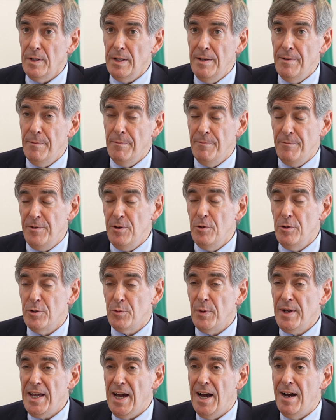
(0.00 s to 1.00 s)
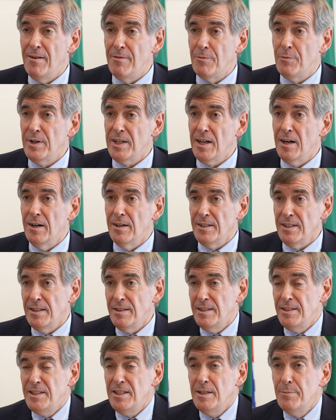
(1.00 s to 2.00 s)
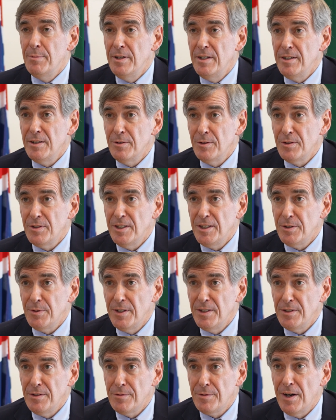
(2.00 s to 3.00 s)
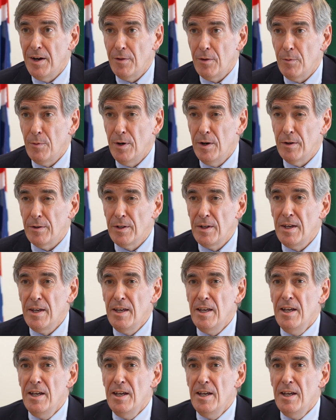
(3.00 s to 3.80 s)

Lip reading: views we have regarding the geopolitical situation throughout the world.